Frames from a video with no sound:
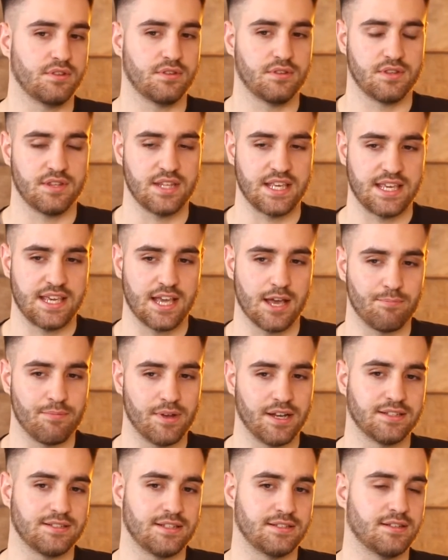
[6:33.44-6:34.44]
the
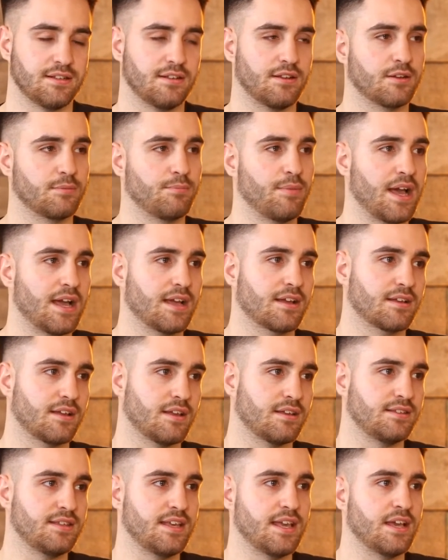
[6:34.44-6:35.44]
ability to look back
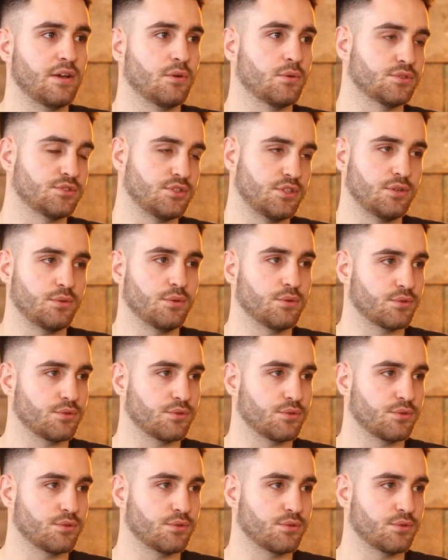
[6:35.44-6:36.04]
a year or 2